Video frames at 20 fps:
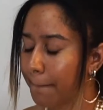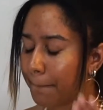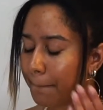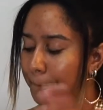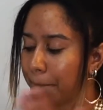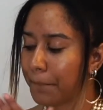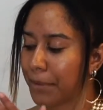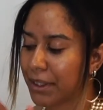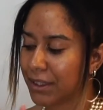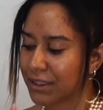
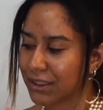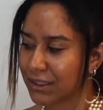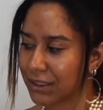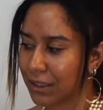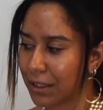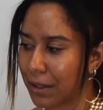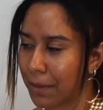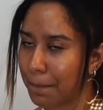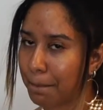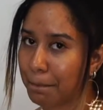But
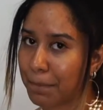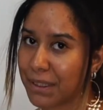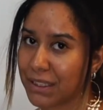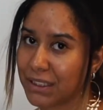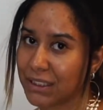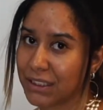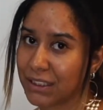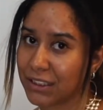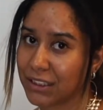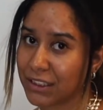my
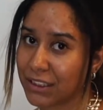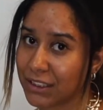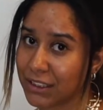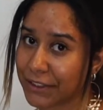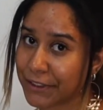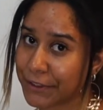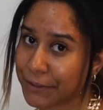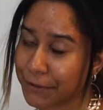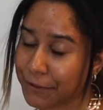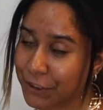dear
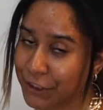here,